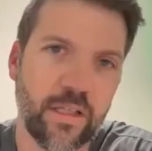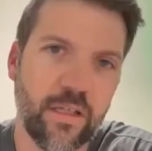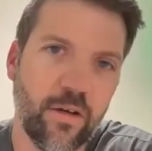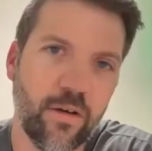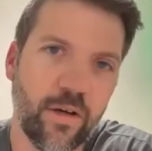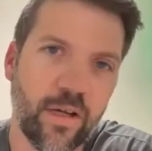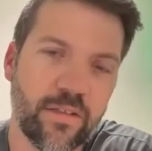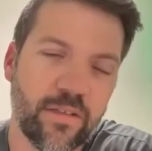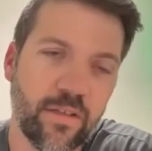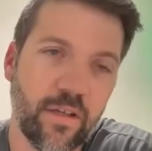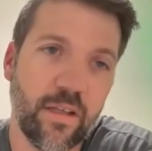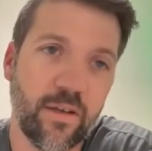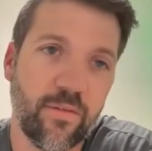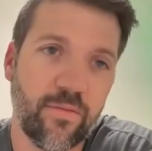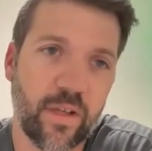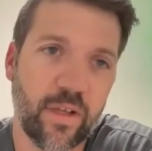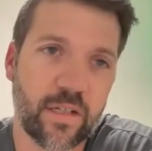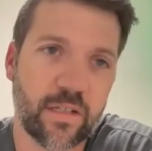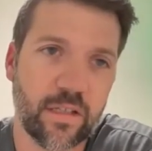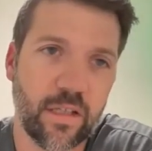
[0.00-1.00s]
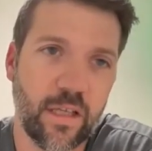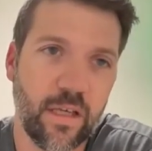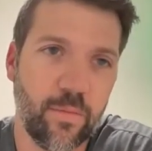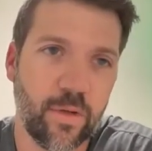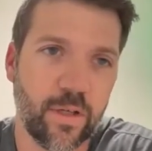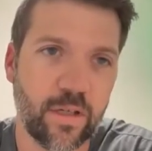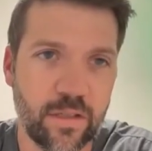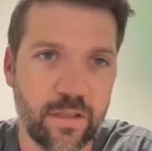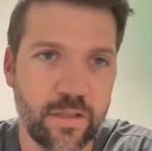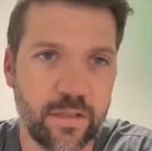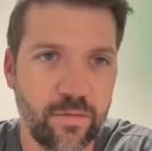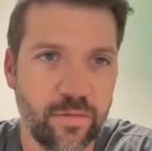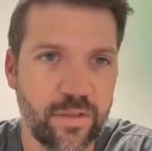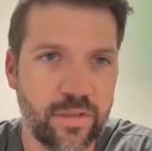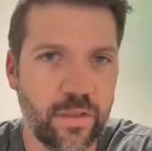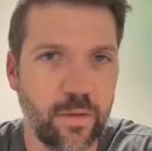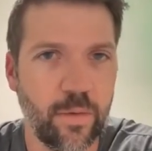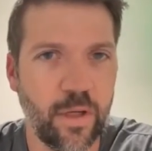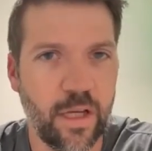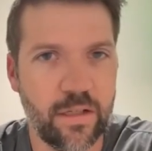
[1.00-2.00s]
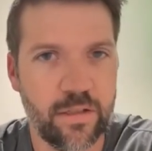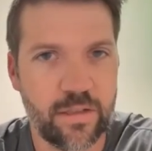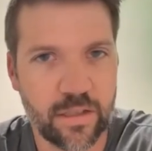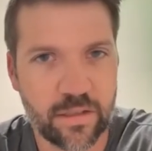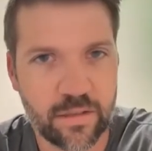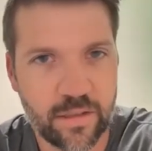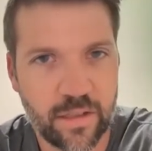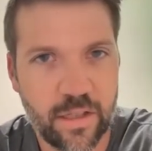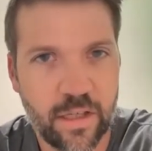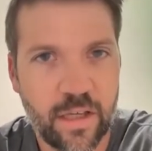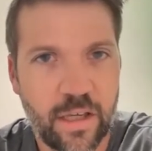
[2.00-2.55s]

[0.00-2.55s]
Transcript: know I saw that flash of light because it was subconscious.